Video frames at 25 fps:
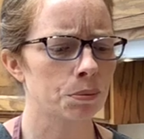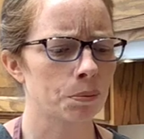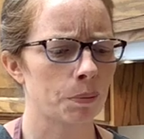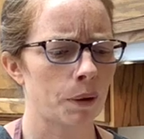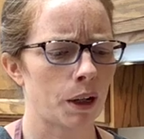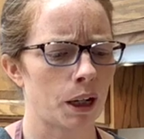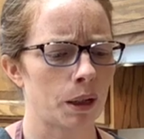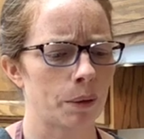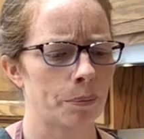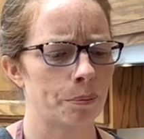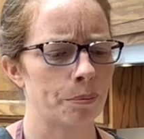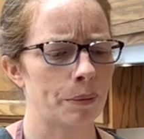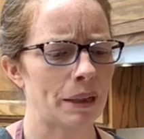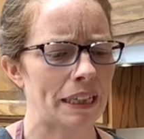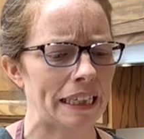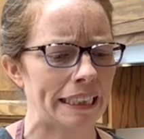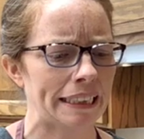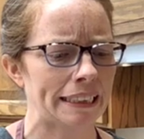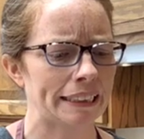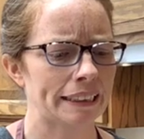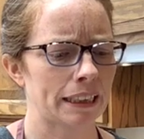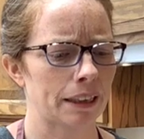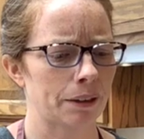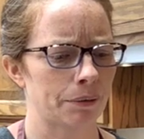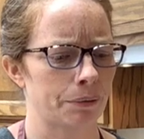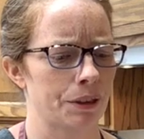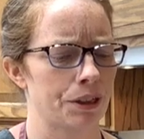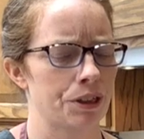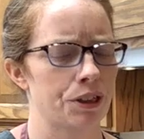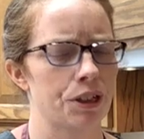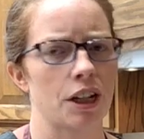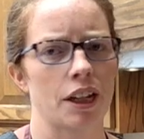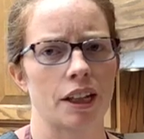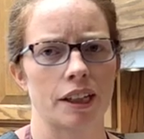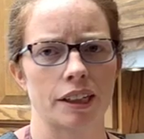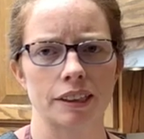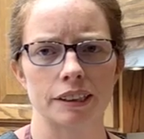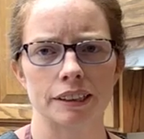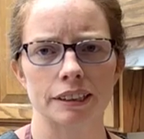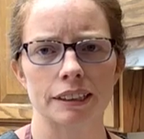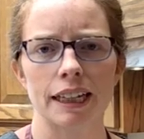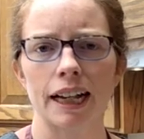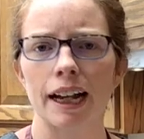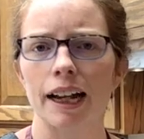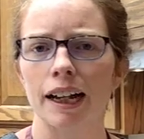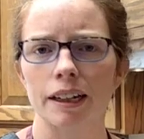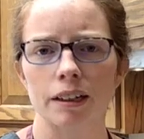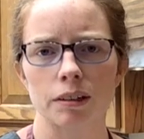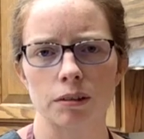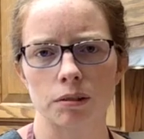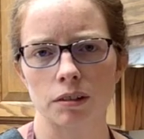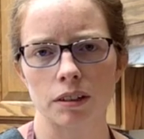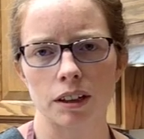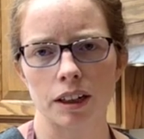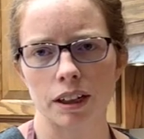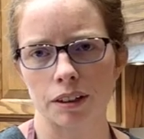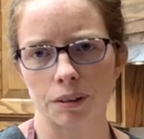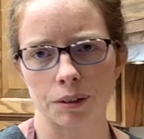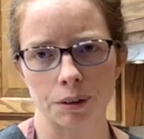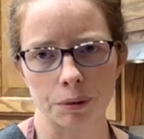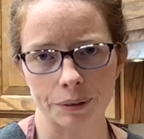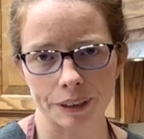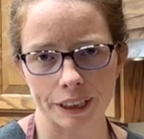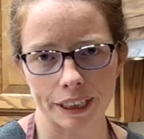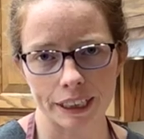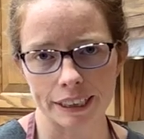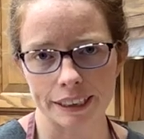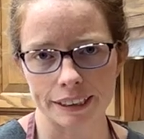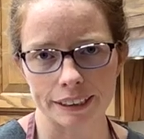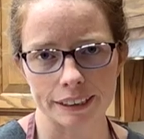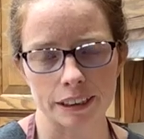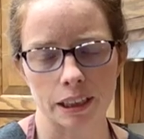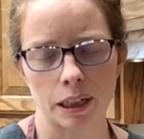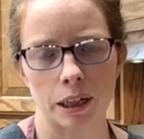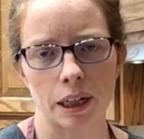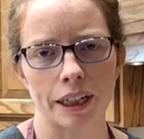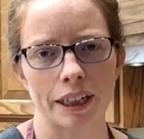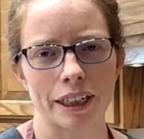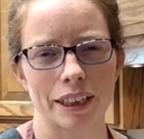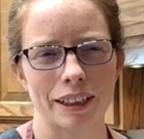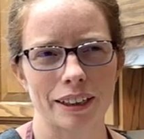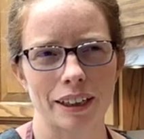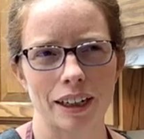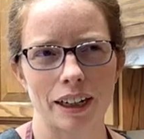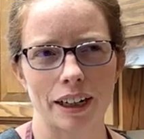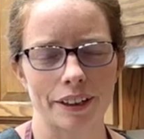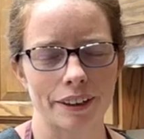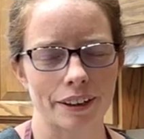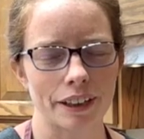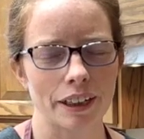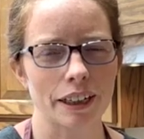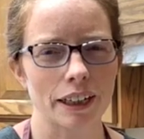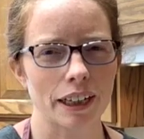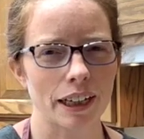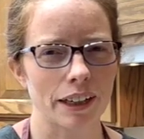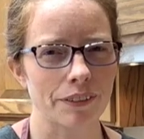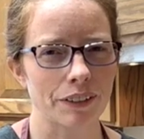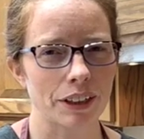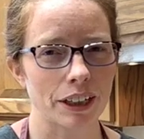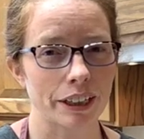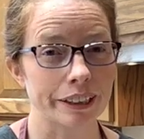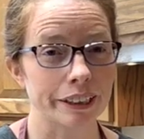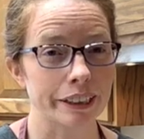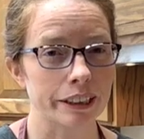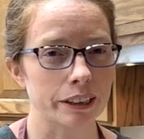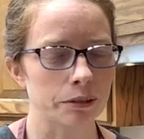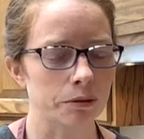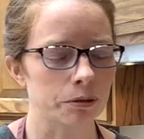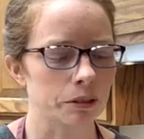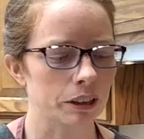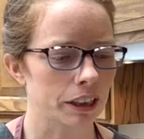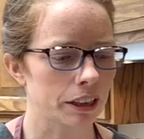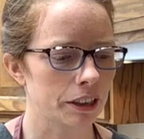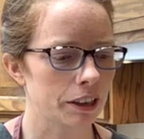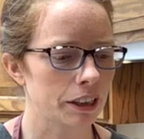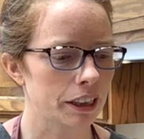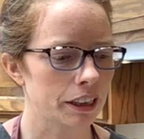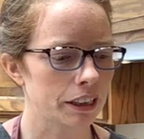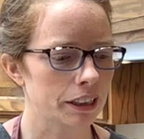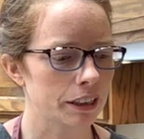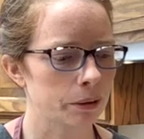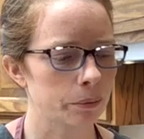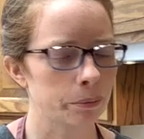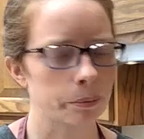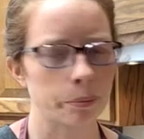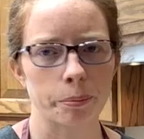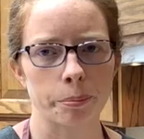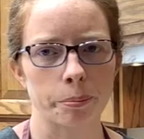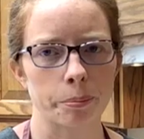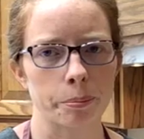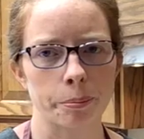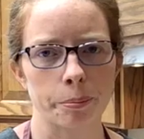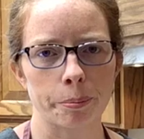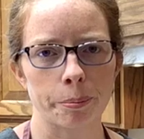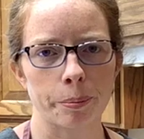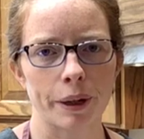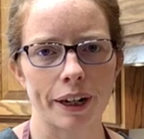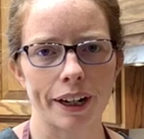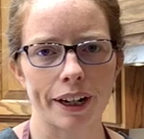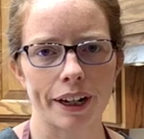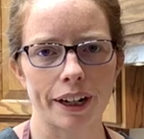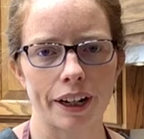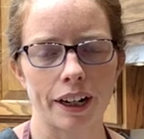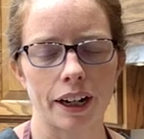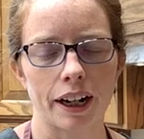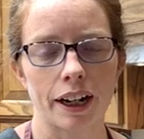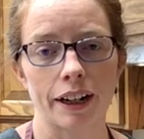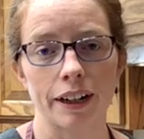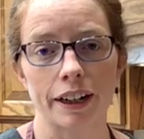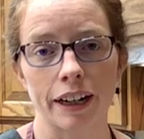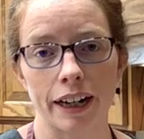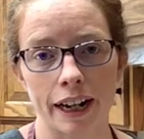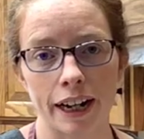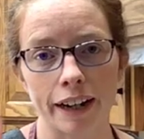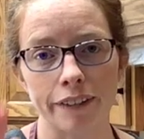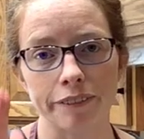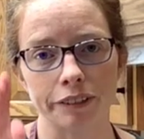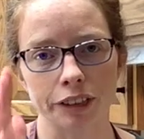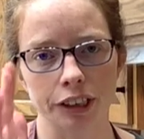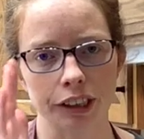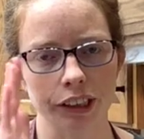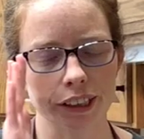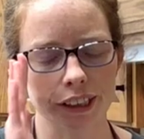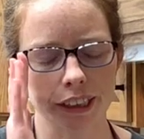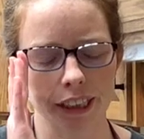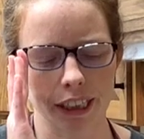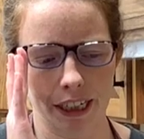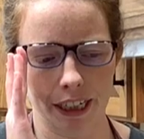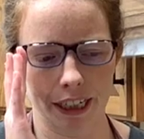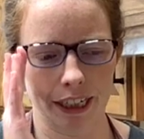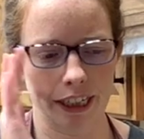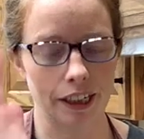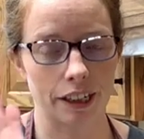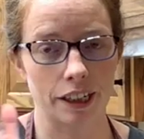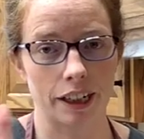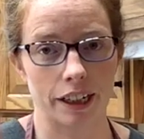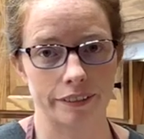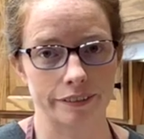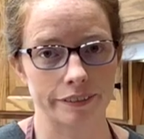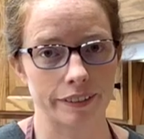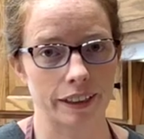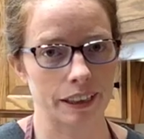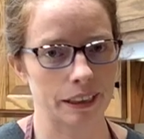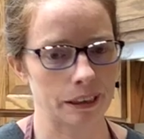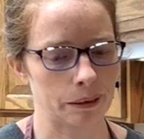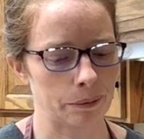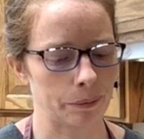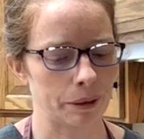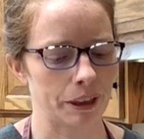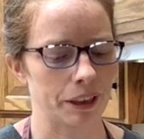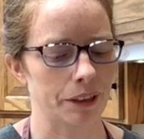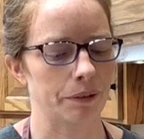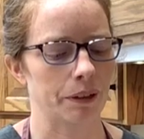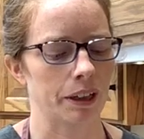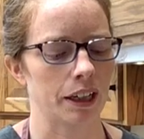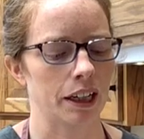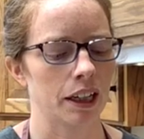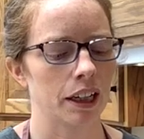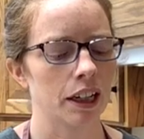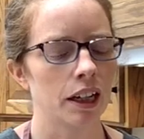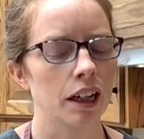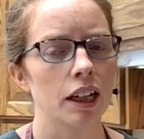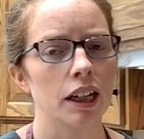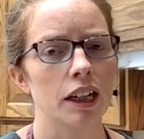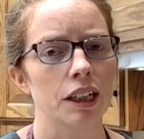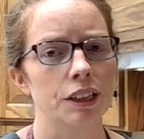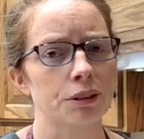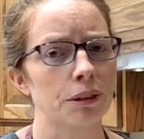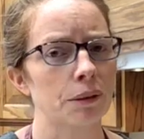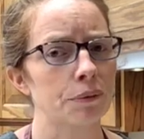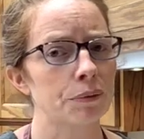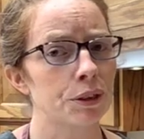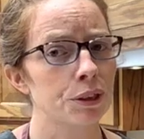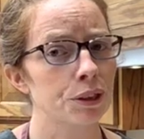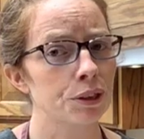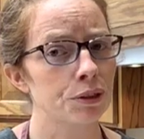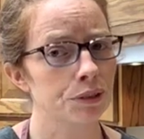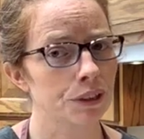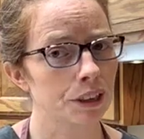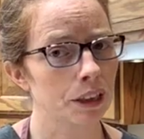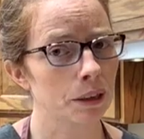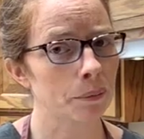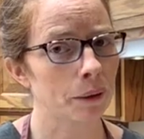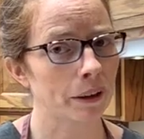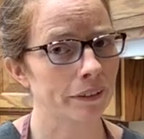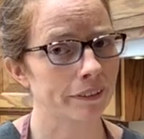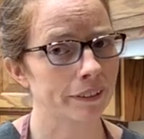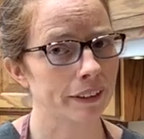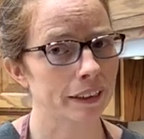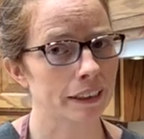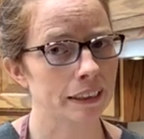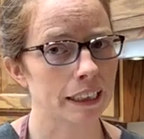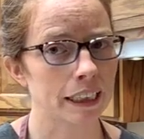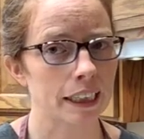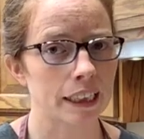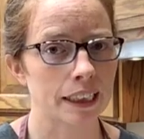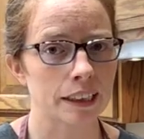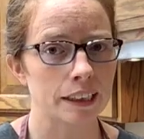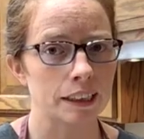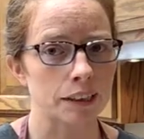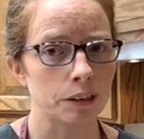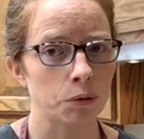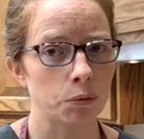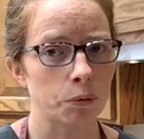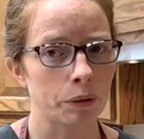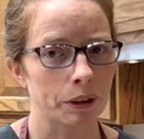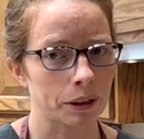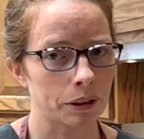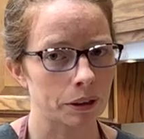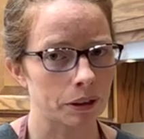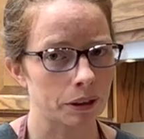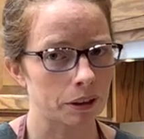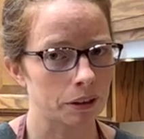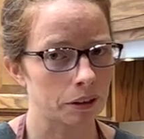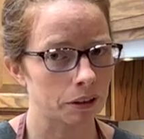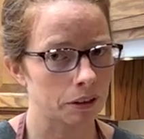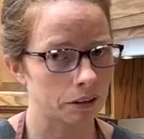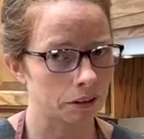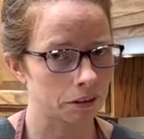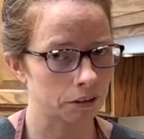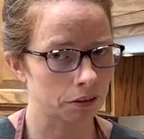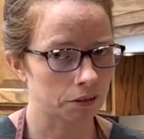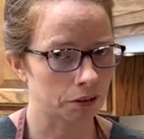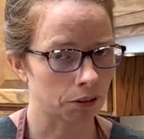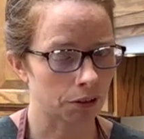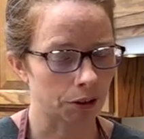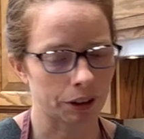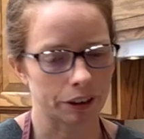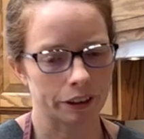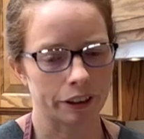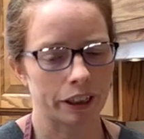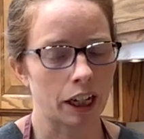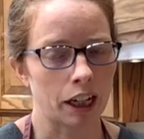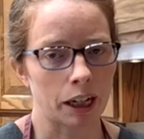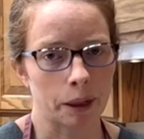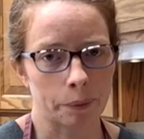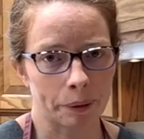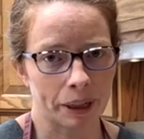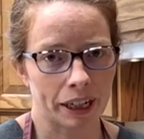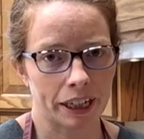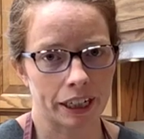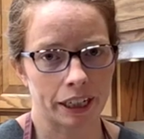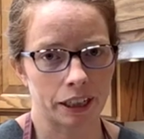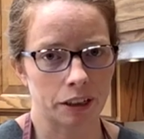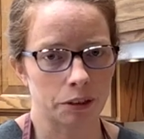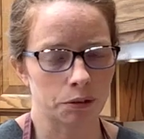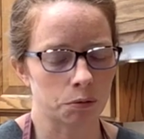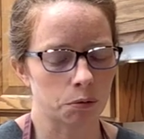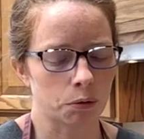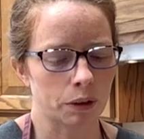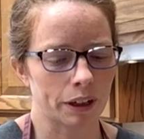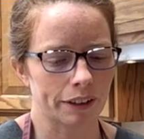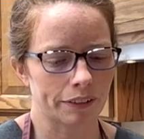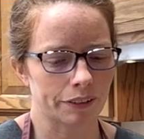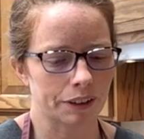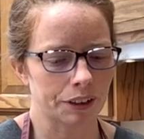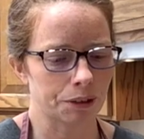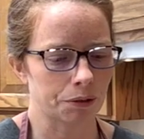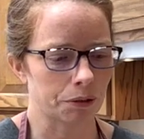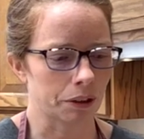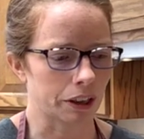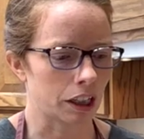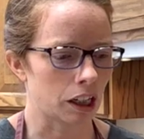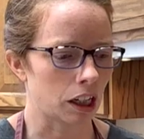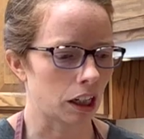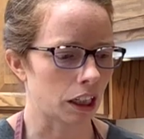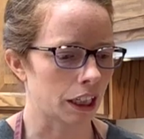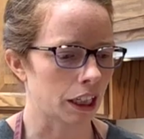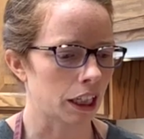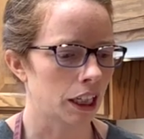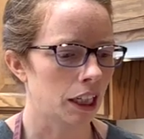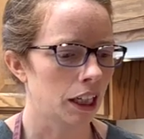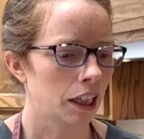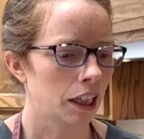bottom mini sandwich tins. I don't know what that is. I think I have an idea what it is, but I have looked and I cannot find them anywhere. So I'm just using a muffin tin or a cupcake tin, whatever you want to call it,